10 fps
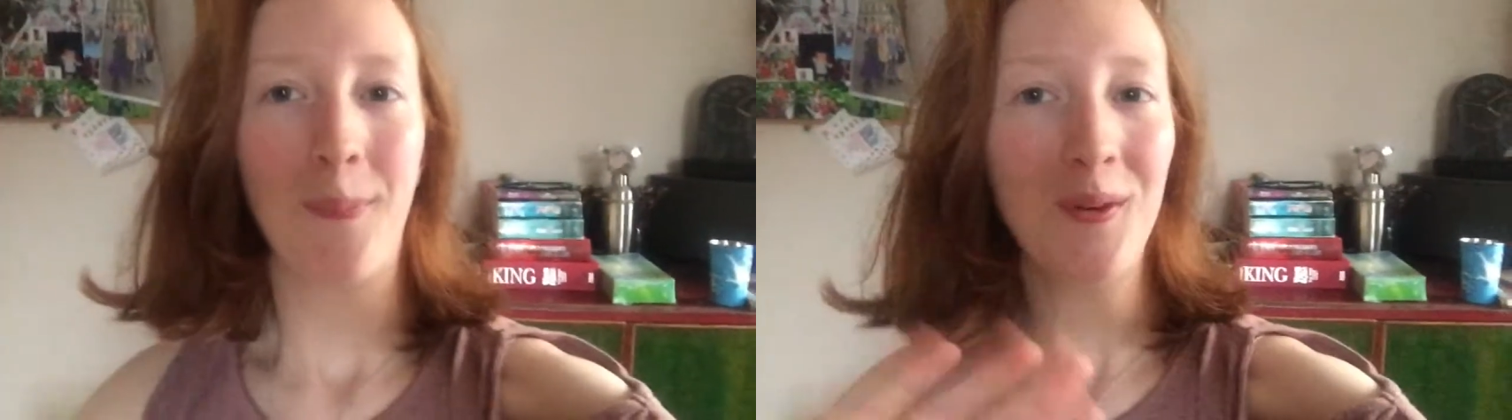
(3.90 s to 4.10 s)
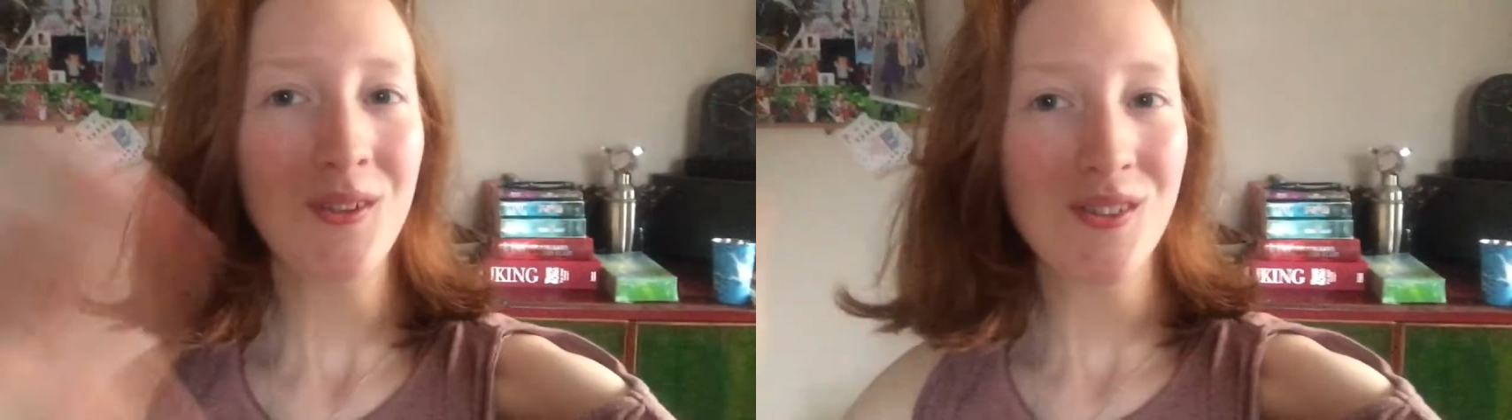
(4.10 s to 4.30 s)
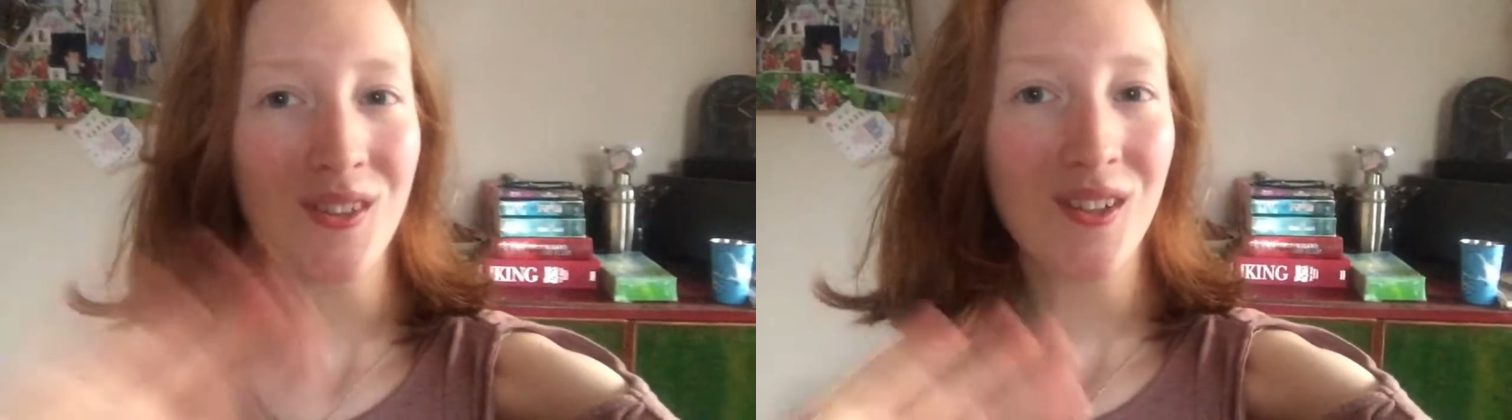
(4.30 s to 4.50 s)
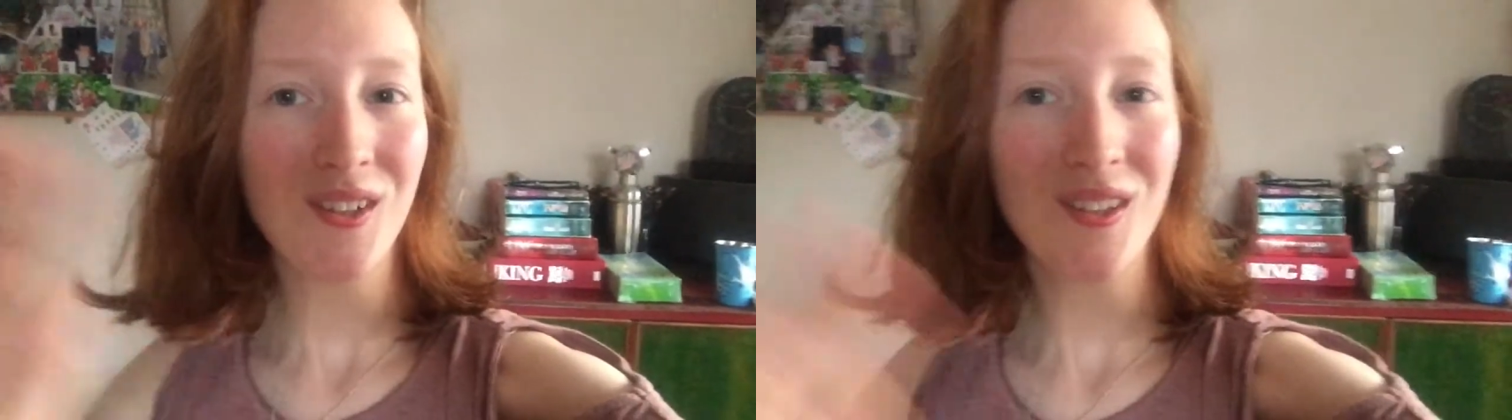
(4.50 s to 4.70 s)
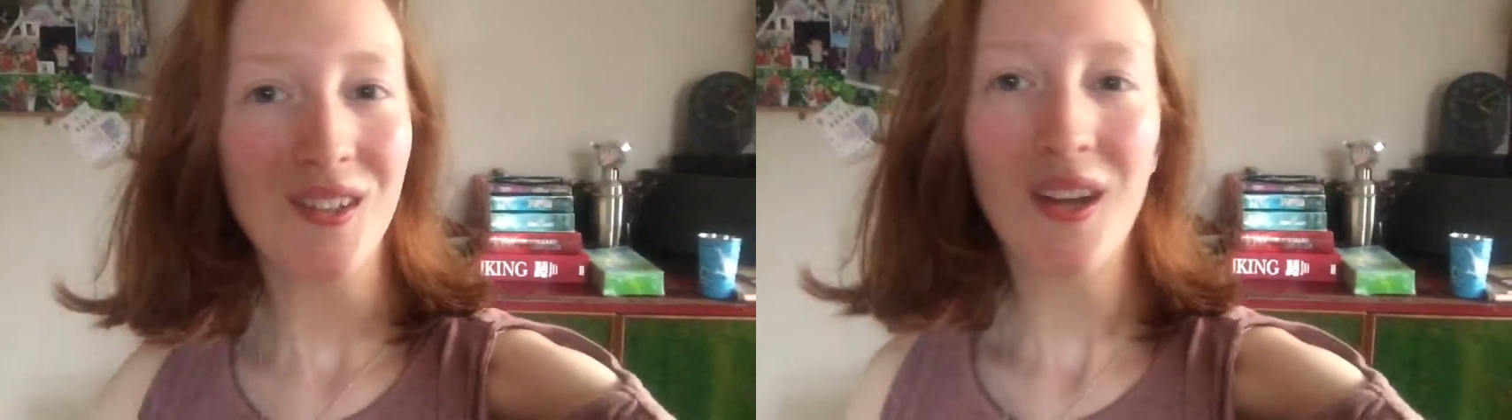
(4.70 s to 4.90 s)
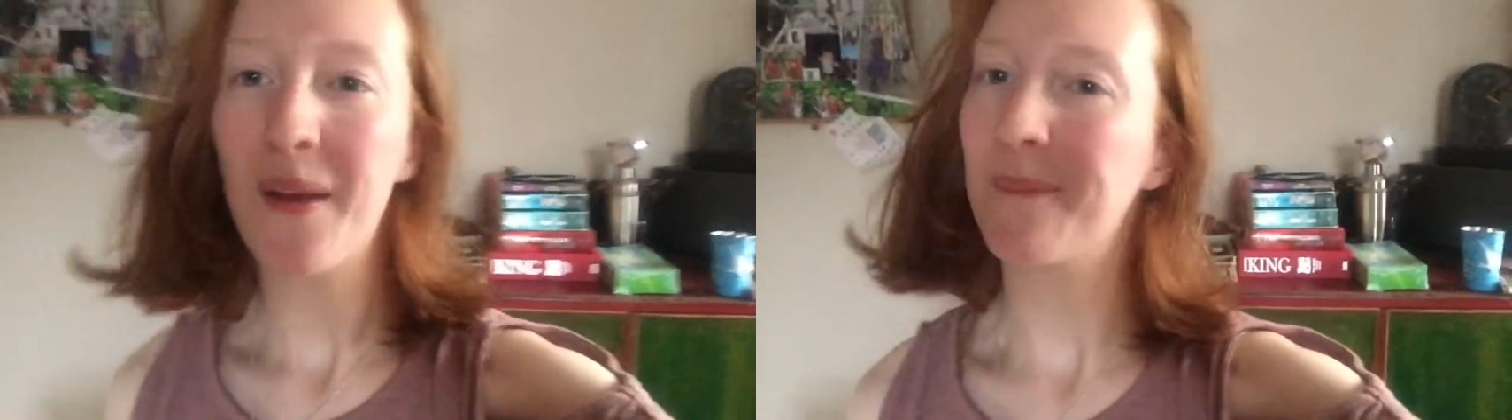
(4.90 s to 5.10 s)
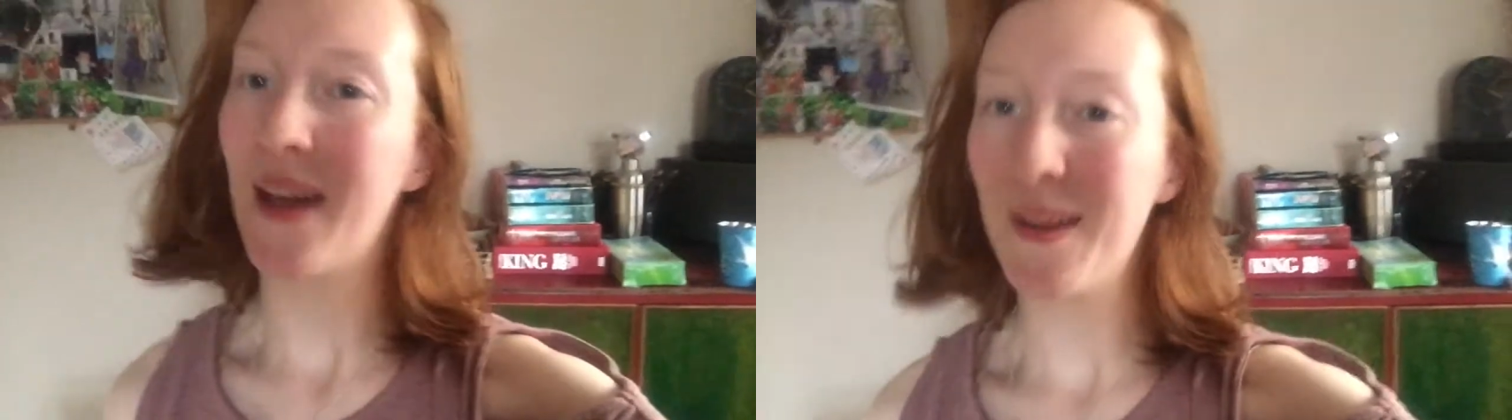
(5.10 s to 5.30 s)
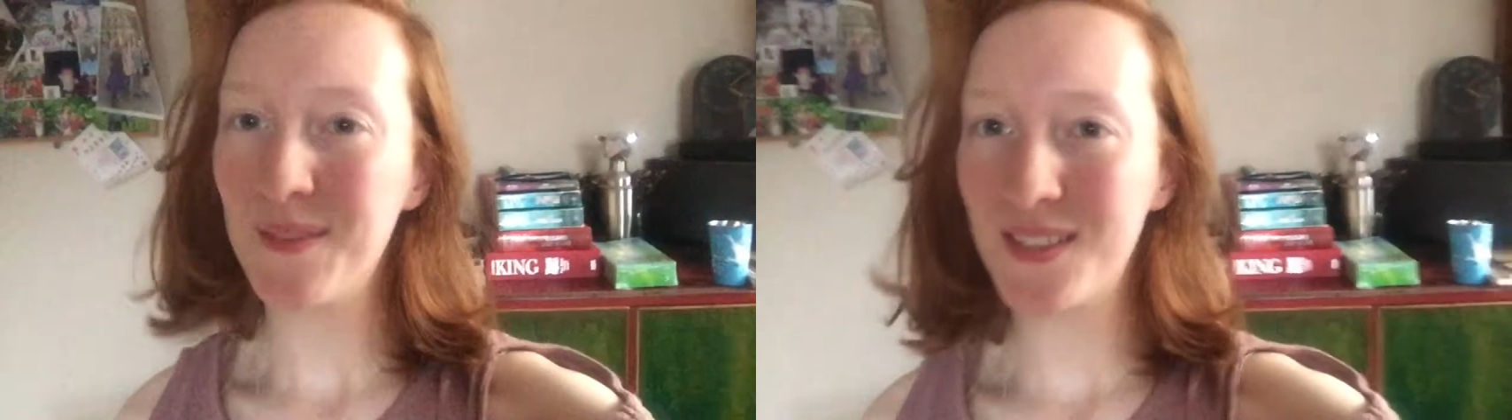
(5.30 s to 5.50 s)
Bonjour!
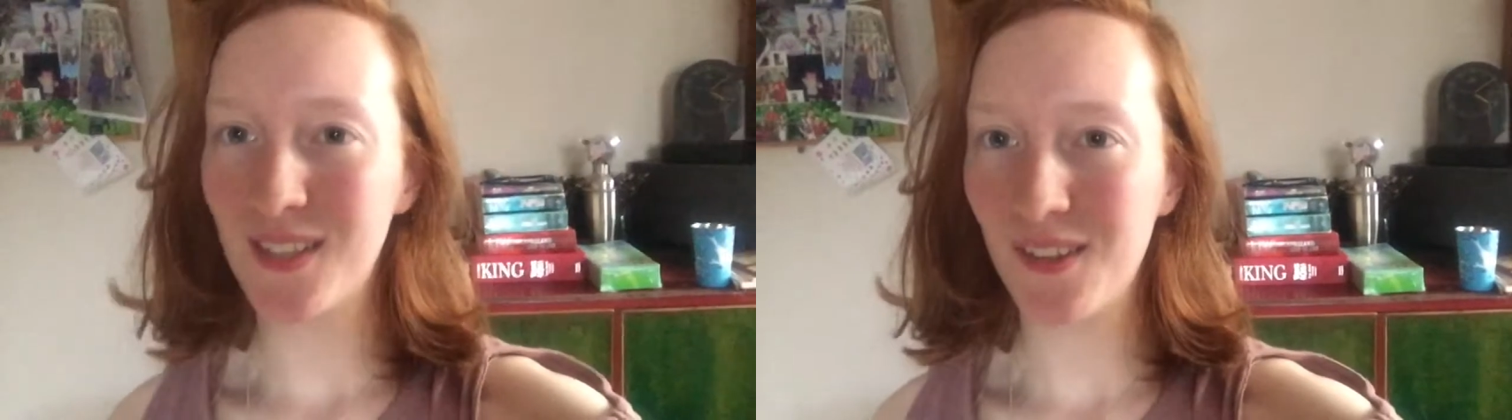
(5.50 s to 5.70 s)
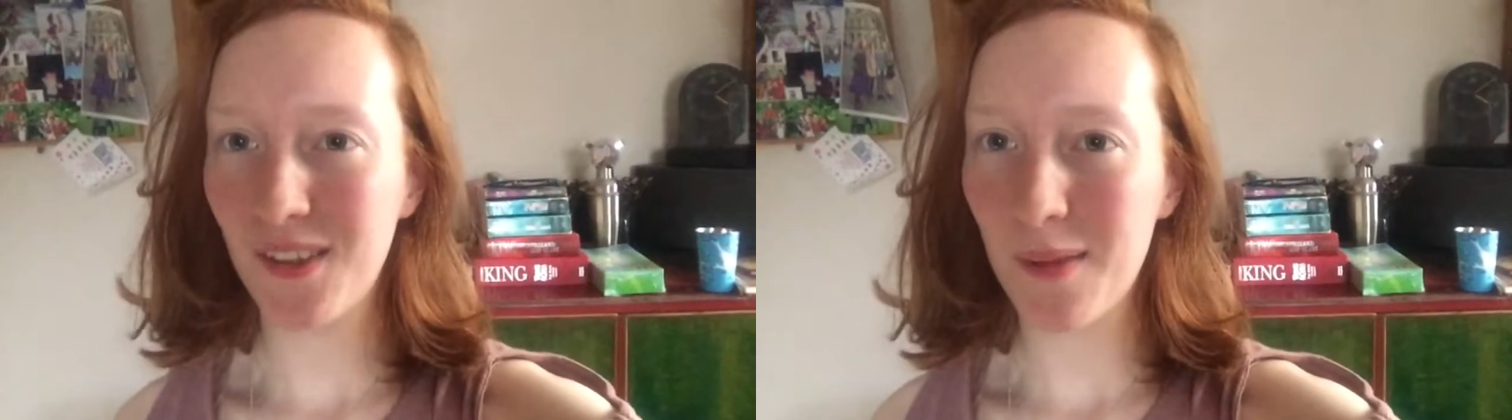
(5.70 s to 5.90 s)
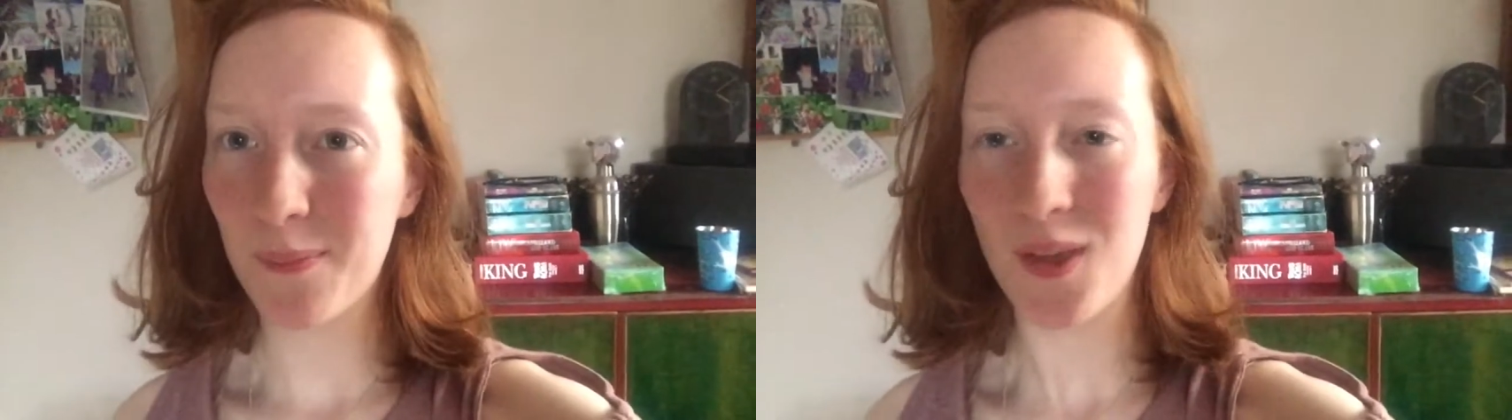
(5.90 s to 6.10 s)
My name is Tallulah,